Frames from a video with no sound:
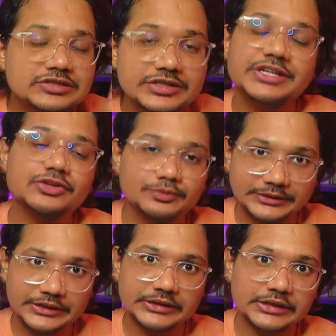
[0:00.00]
serious
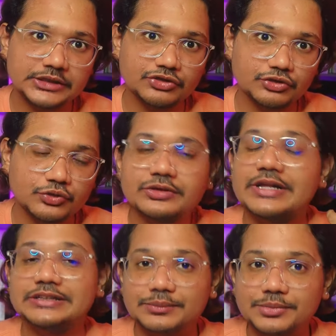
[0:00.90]
mental health issues
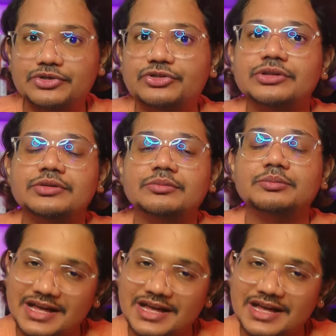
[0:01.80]
like depression,